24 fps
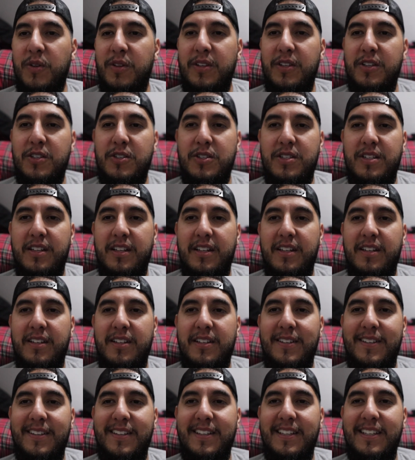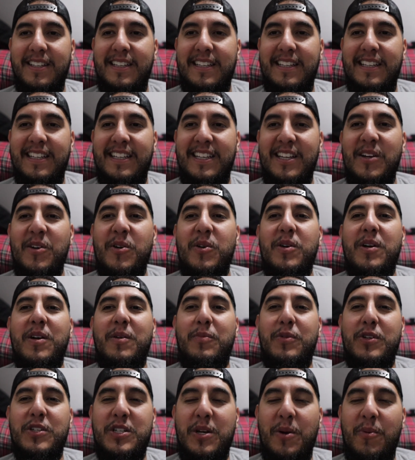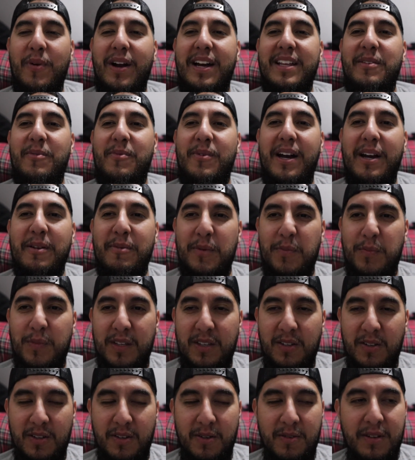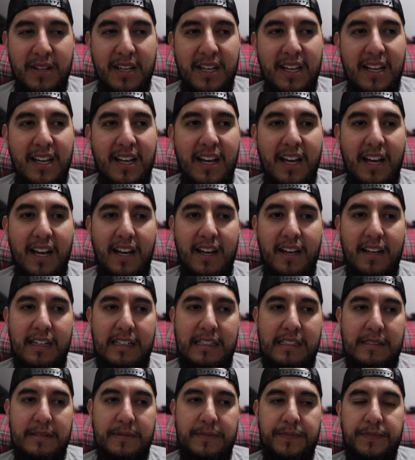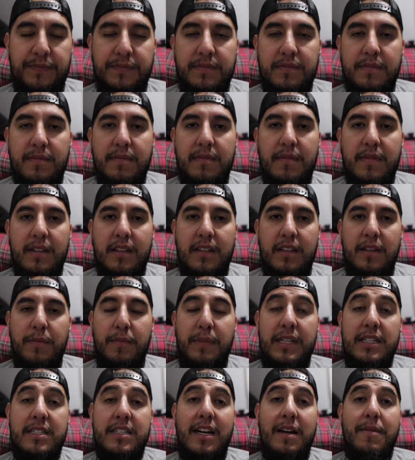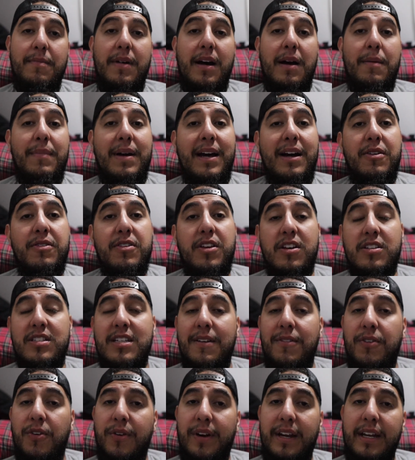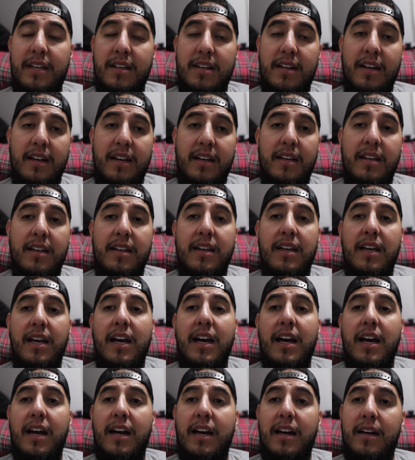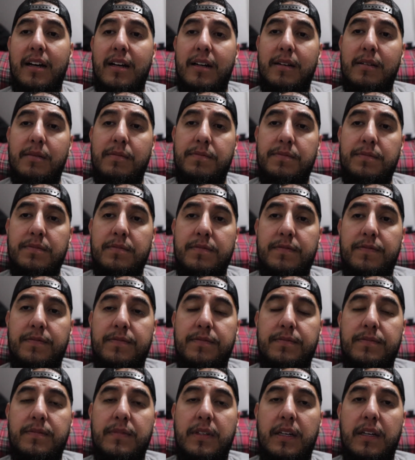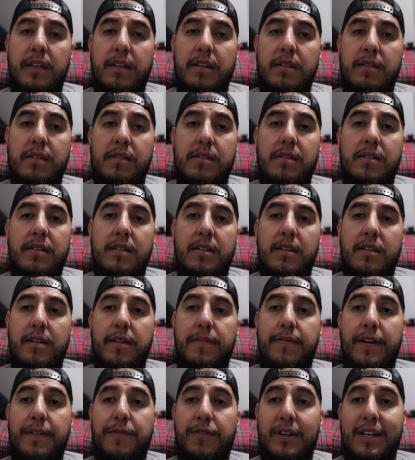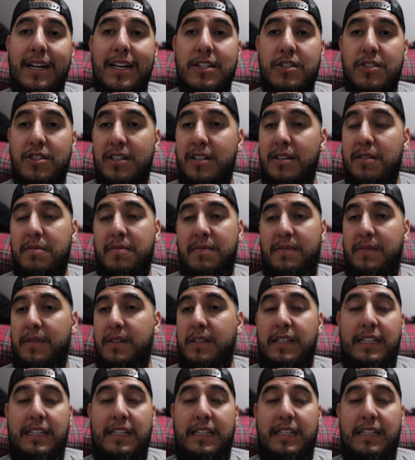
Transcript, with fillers: this, uh, appreciate riding the ride with me, you know. Um, In the meantime, I'm out. Y'all have a great night. Um, and if I forgot some,